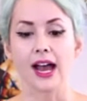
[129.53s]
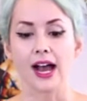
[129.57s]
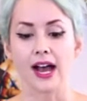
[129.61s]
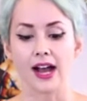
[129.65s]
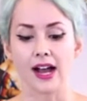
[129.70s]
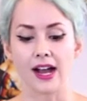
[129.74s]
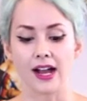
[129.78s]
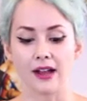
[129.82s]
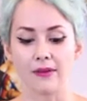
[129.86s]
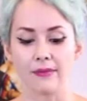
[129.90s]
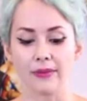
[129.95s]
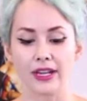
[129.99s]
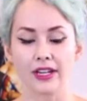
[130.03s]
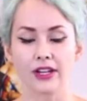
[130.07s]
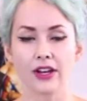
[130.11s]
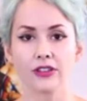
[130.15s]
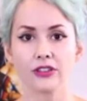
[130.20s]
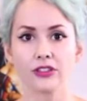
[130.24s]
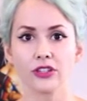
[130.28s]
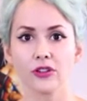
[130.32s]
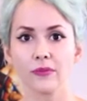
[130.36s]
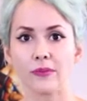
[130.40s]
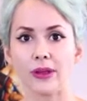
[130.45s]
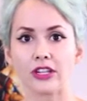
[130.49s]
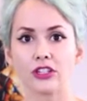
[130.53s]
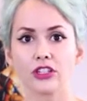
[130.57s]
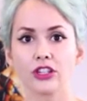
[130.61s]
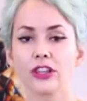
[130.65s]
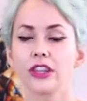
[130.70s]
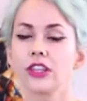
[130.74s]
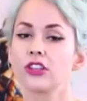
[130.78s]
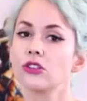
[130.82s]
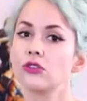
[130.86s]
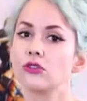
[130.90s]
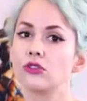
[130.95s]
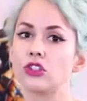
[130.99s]
And also make sure
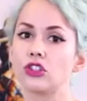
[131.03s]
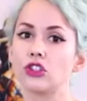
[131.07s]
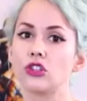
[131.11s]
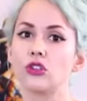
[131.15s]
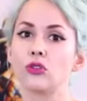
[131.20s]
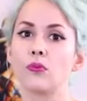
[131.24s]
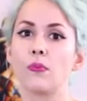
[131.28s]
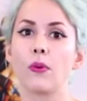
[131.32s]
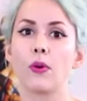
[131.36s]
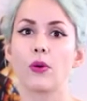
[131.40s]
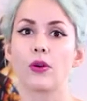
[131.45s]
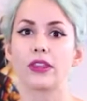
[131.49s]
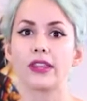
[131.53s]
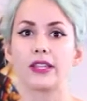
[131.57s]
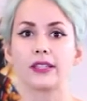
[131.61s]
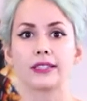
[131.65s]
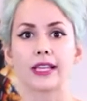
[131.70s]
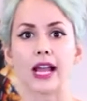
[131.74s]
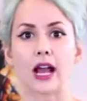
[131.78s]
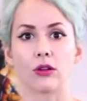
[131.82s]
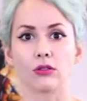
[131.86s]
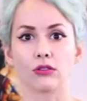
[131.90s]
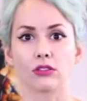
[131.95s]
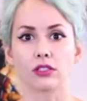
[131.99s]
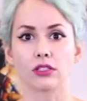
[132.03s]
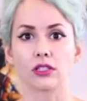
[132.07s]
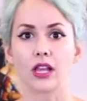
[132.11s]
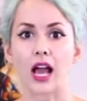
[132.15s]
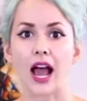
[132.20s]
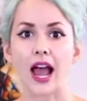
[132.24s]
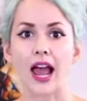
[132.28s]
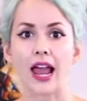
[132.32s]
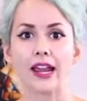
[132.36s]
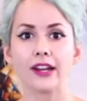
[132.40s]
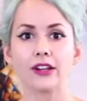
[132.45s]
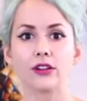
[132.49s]
that you do pour this
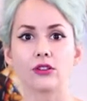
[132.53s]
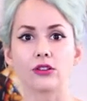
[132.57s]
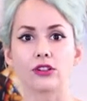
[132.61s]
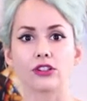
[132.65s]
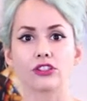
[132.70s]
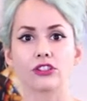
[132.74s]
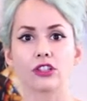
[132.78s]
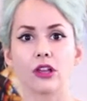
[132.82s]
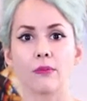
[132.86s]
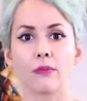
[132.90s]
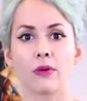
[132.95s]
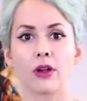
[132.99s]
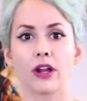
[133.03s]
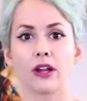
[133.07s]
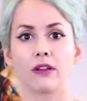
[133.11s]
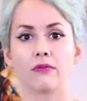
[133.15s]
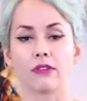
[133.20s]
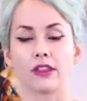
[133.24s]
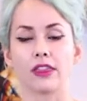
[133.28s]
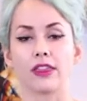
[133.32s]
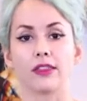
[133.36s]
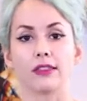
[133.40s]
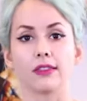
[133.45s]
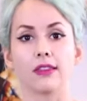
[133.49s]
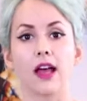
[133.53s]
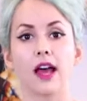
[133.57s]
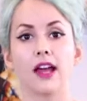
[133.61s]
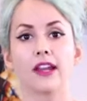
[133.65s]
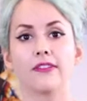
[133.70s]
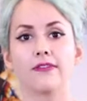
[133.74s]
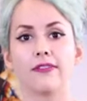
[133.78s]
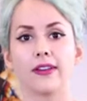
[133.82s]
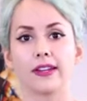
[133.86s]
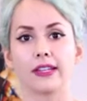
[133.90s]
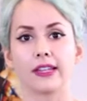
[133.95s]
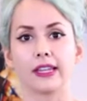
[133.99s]
outside or somewhere with a lot
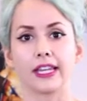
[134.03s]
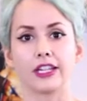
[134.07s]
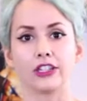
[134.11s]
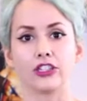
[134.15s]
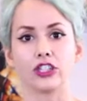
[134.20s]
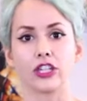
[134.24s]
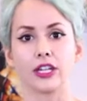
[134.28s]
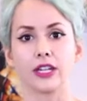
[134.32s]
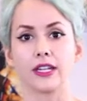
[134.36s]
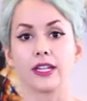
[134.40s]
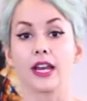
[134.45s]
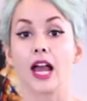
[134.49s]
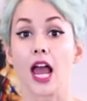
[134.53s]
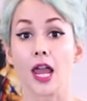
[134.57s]
of ventilation.